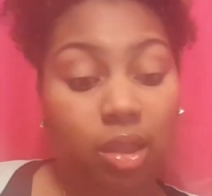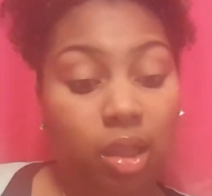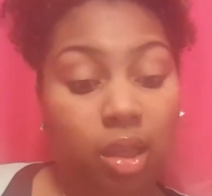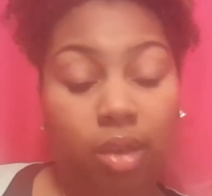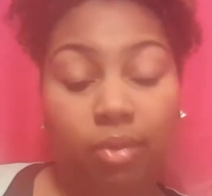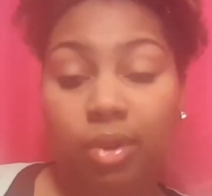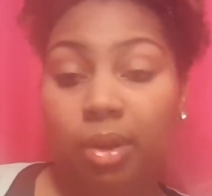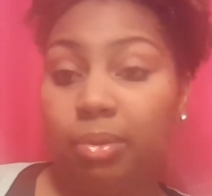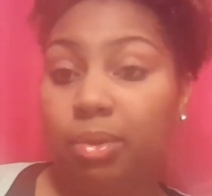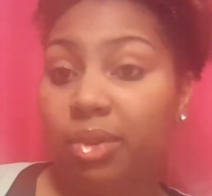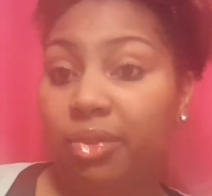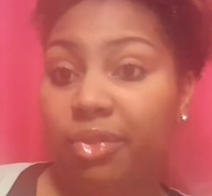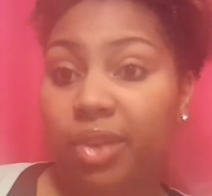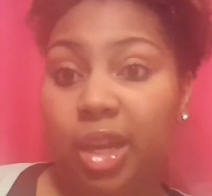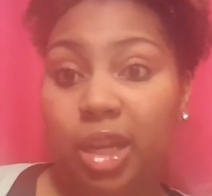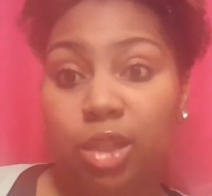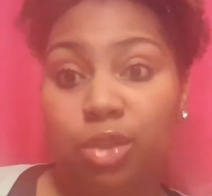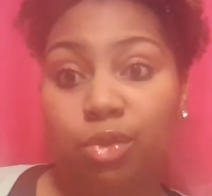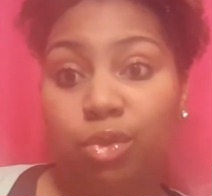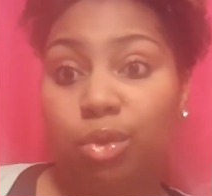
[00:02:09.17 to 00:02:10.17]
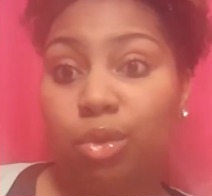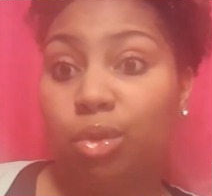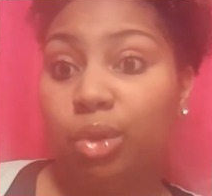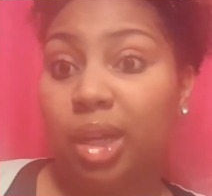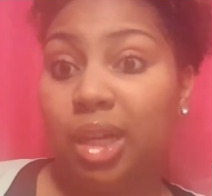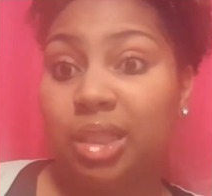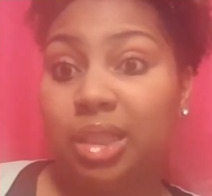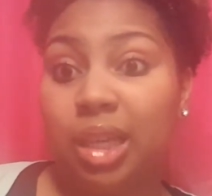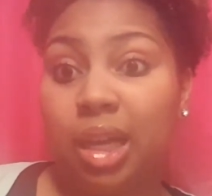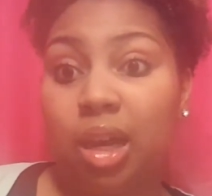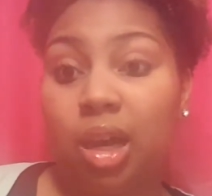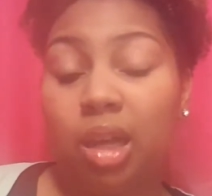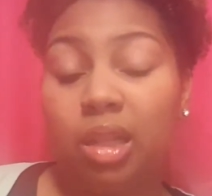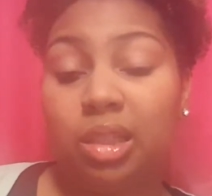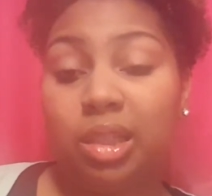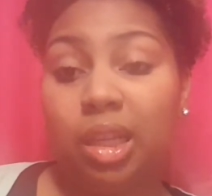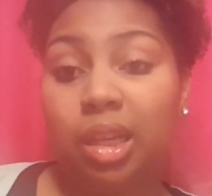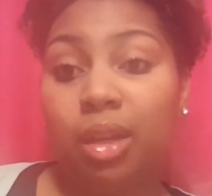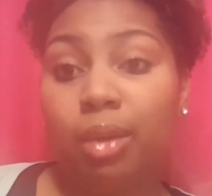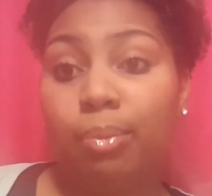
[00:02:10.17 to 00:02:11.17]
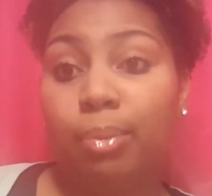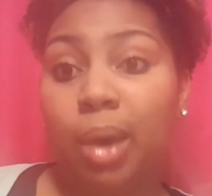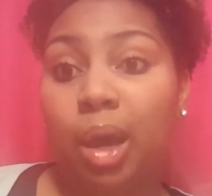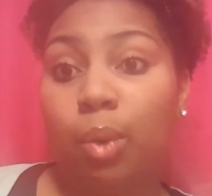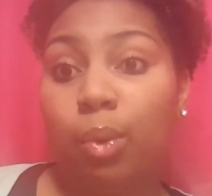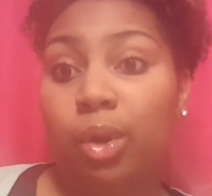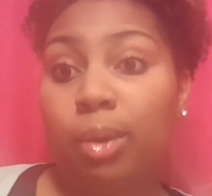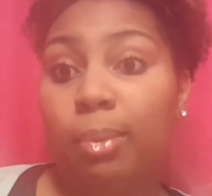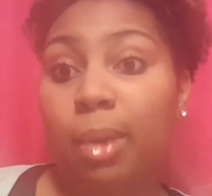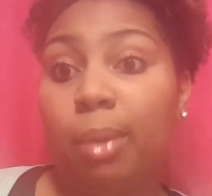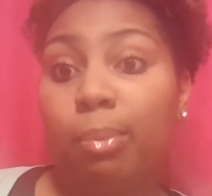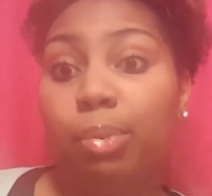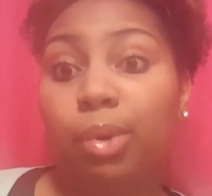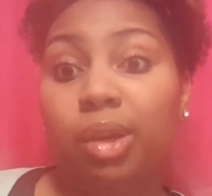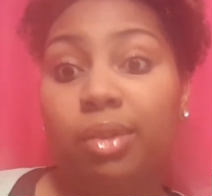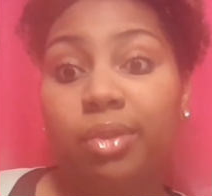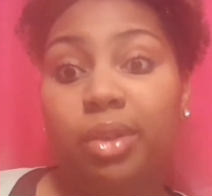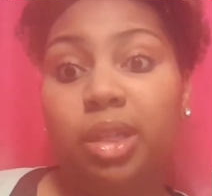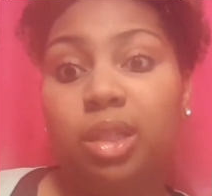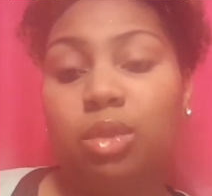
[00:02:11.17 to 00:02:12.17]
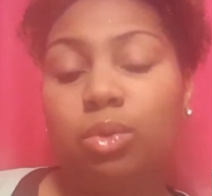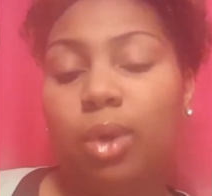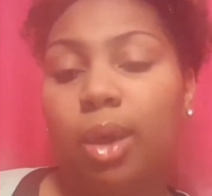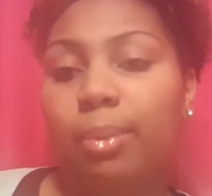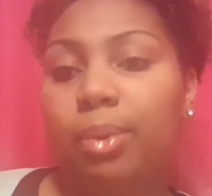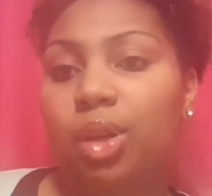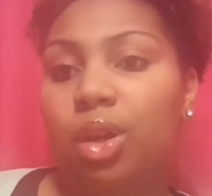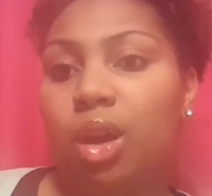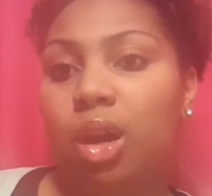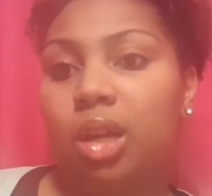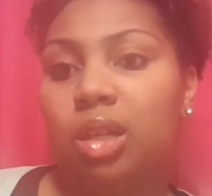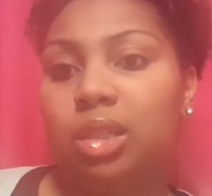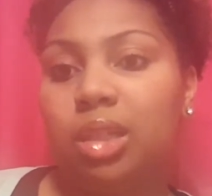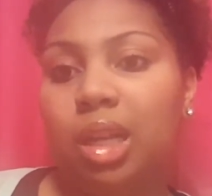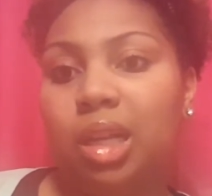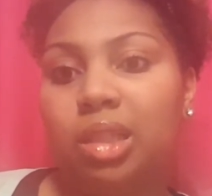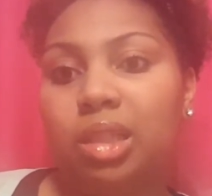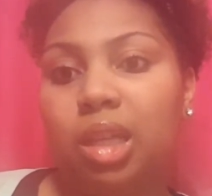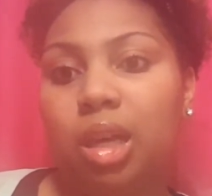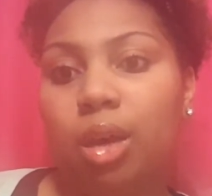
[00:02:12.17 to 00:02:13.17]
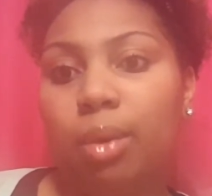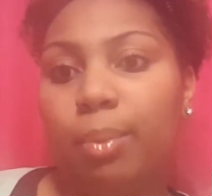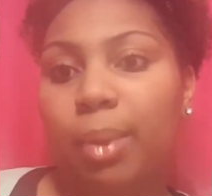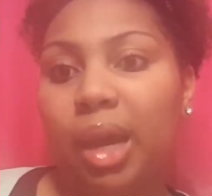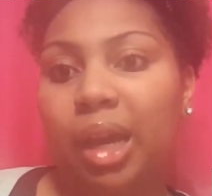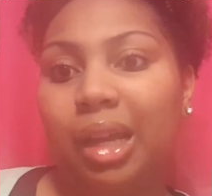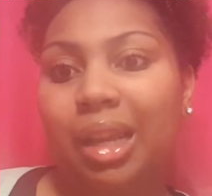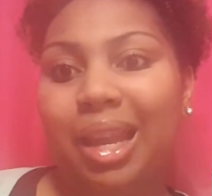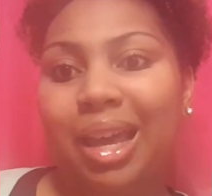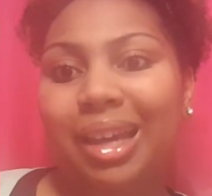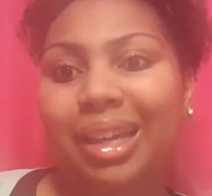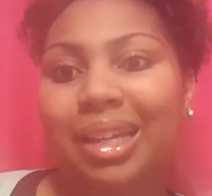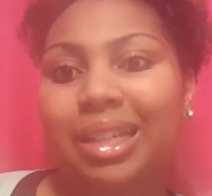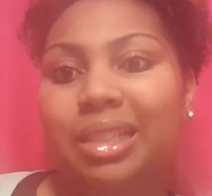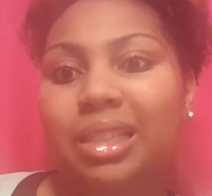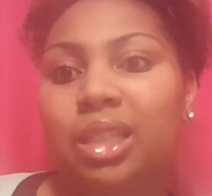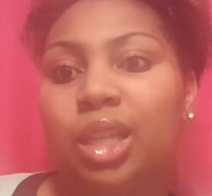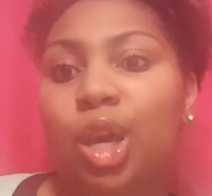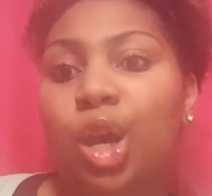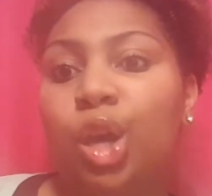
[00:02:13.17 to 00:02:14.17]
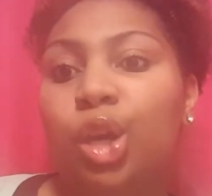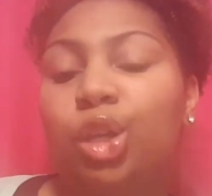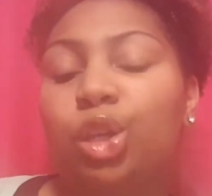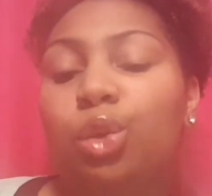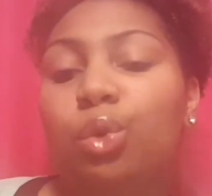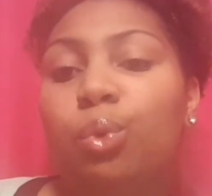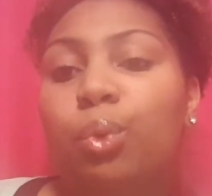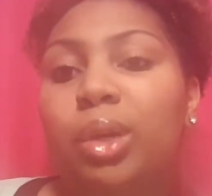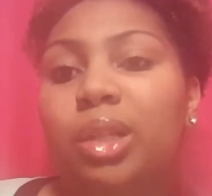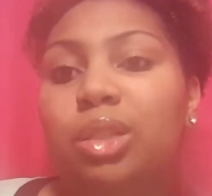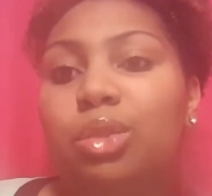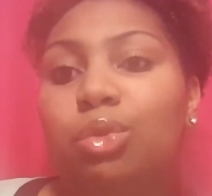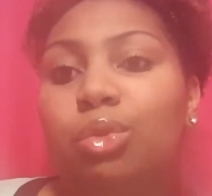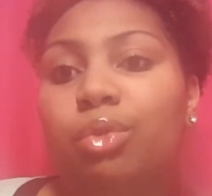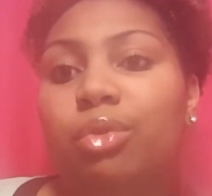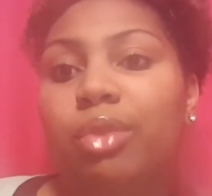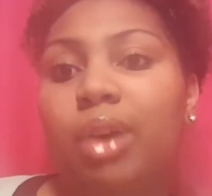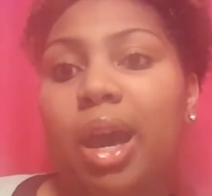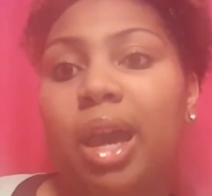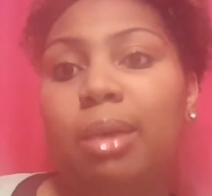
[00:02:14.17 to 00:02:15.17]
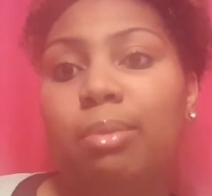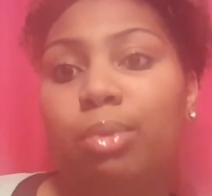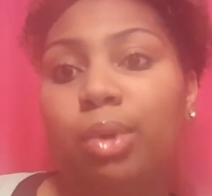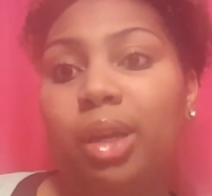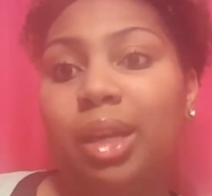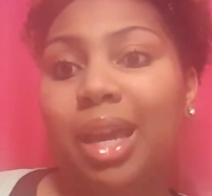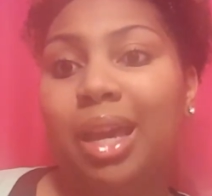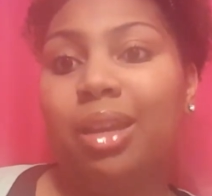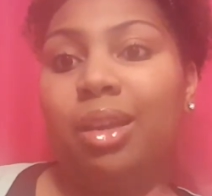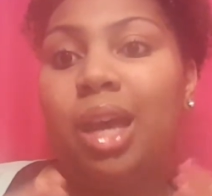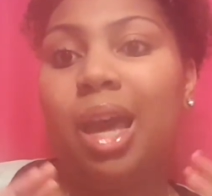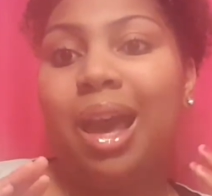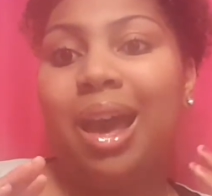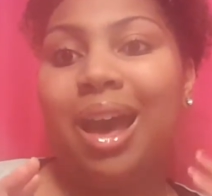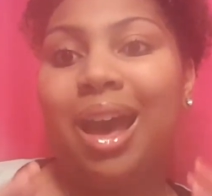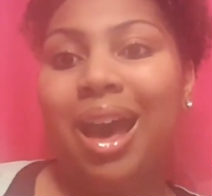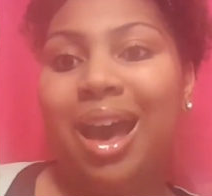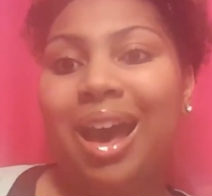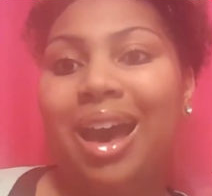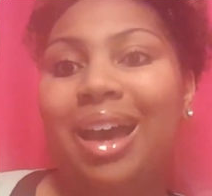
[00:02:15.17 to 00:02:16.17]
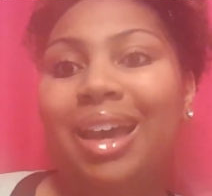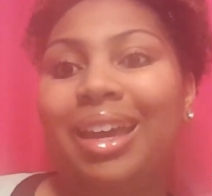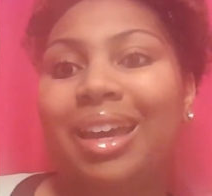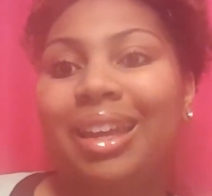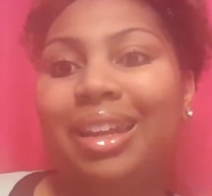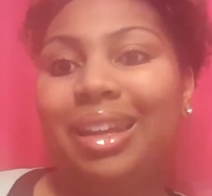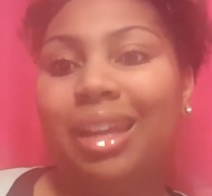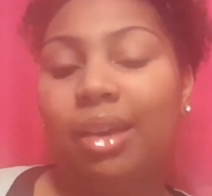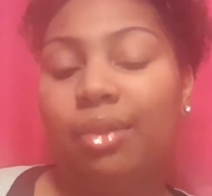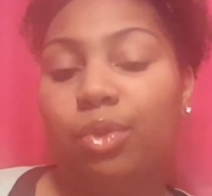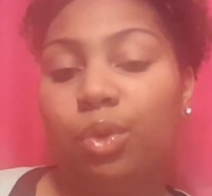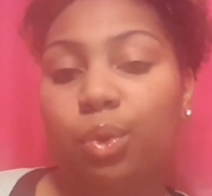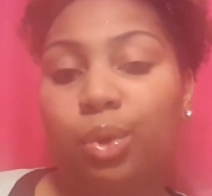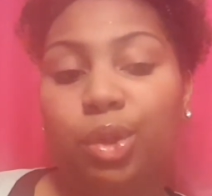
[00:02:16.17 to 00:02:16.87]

give up the fast food. As I, I, said in my one of my previous webinars, and I tell my clients, you want to vibrate at a high level.